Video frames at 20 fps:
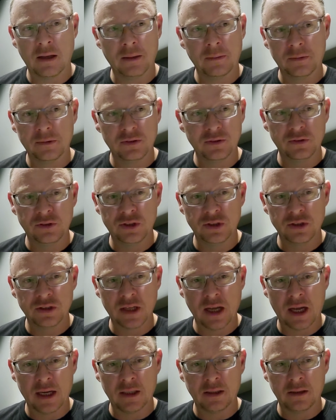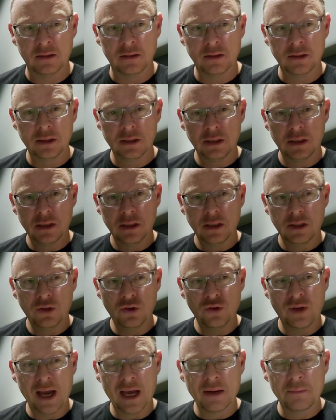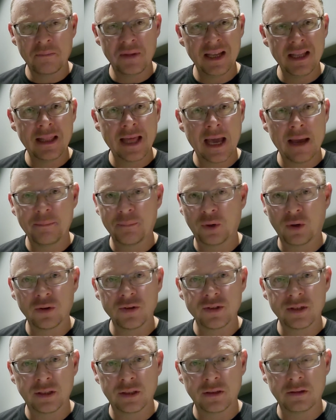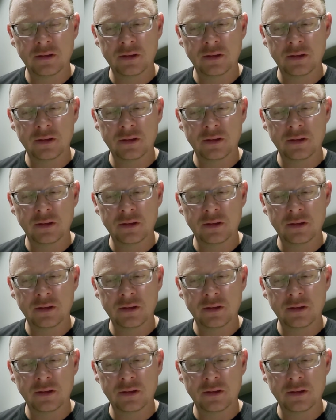like, you gotta be that person.